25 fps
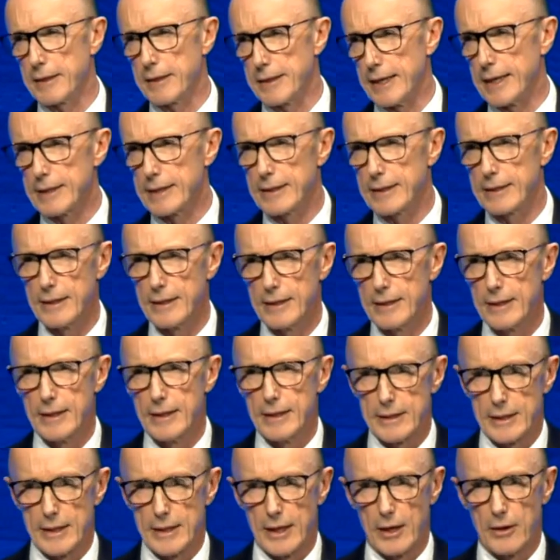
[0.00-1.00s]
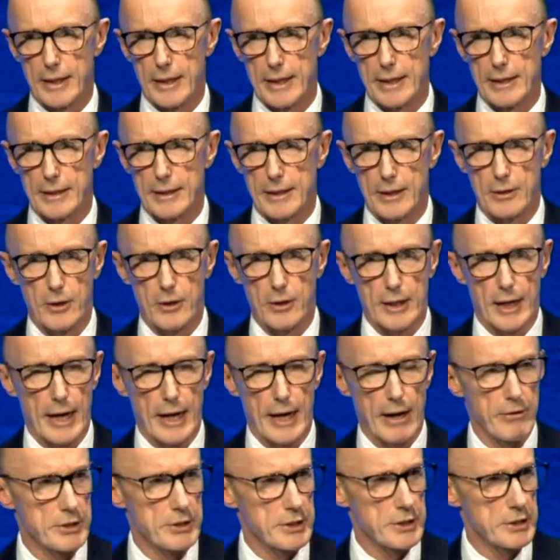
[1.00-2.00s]
to think, you know, the good
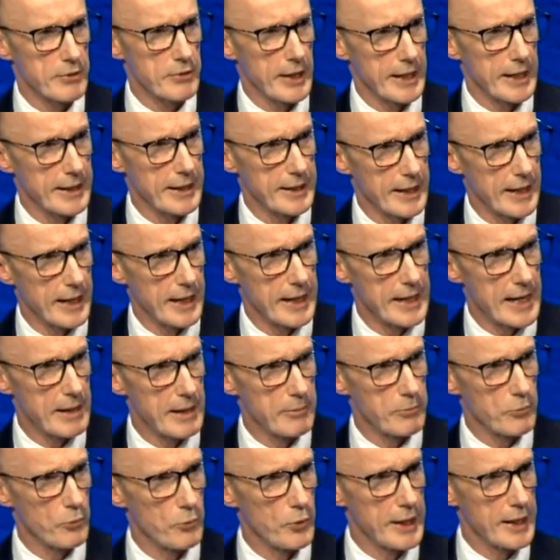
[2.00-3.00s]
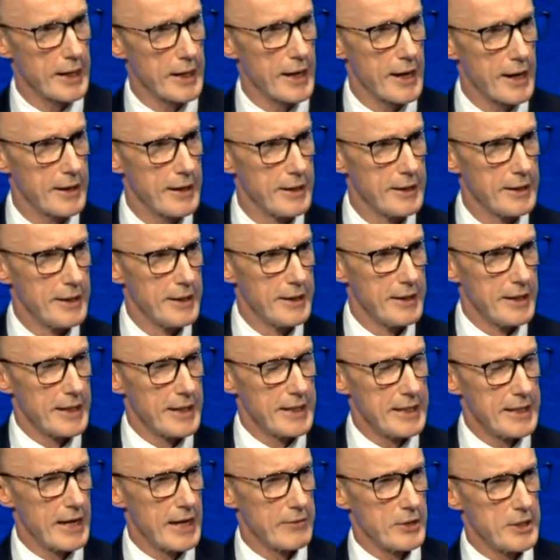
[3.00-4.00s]
Irish Australian that I am, we are
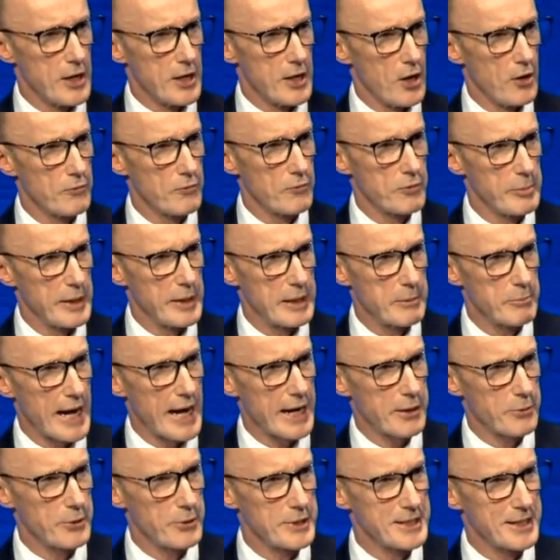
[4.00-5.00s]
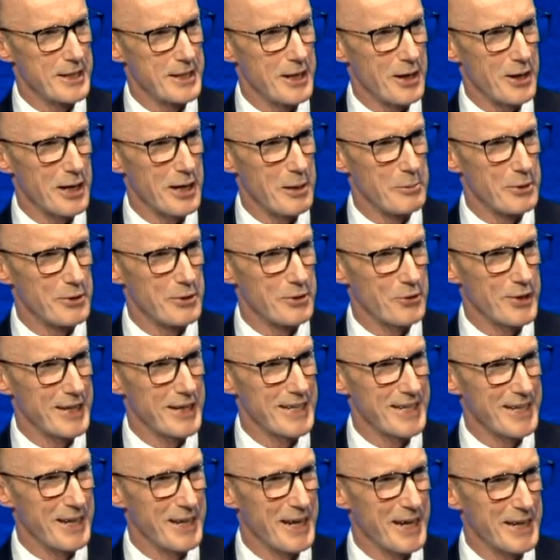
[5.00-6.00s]
never known for being backwards in our
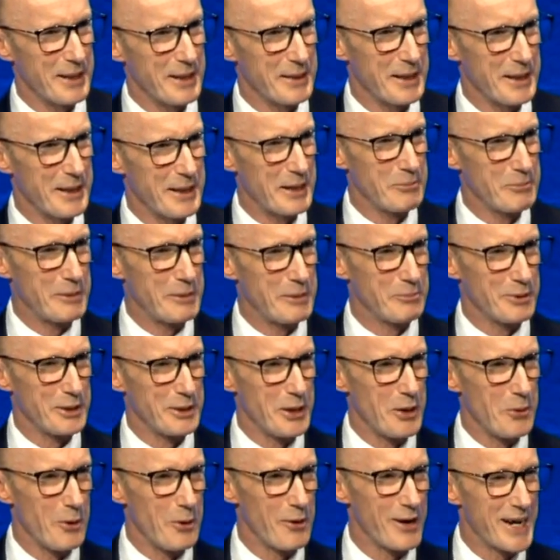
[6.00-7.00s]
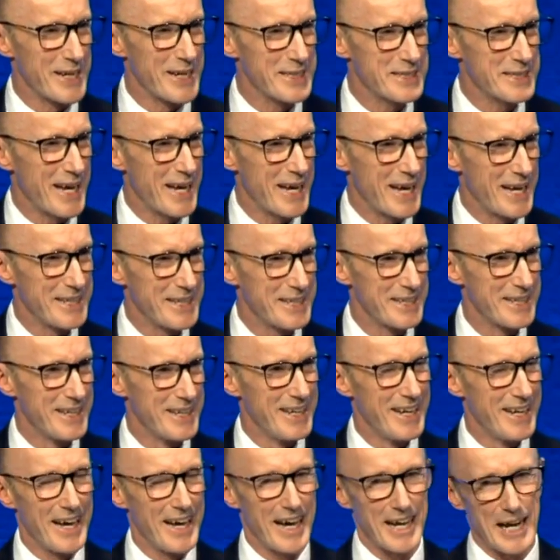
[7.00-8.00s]
commentary. I like to think people know where I stand,
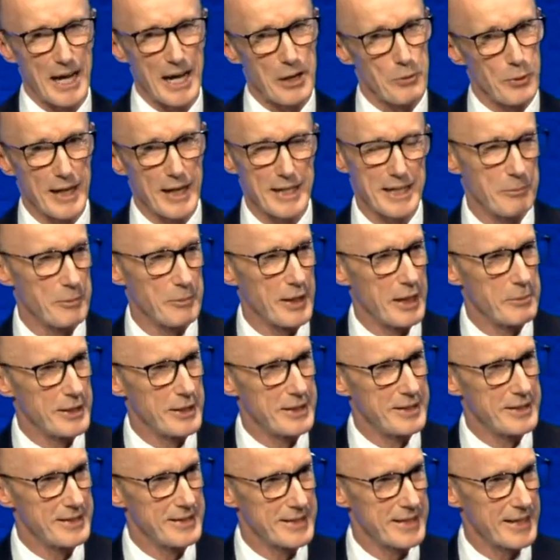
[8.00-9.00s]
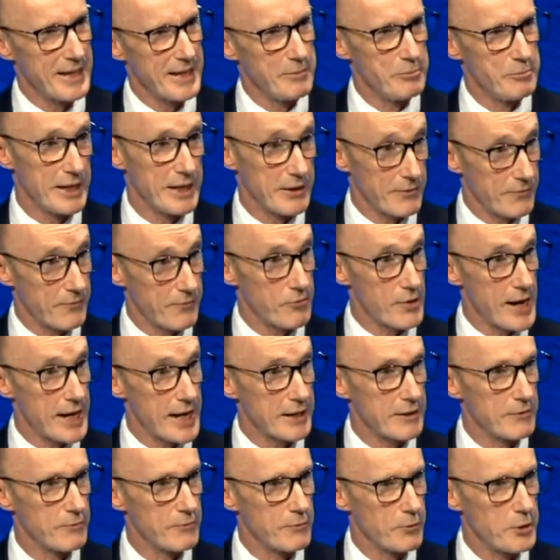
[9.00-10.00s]
and I welcome them in being
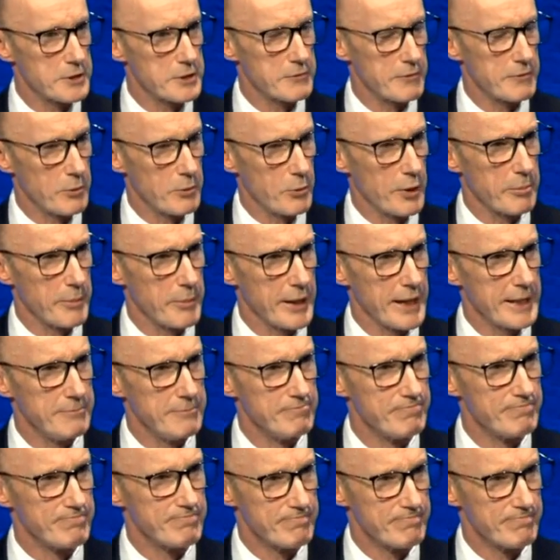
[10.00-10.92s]
frank and forceful with me.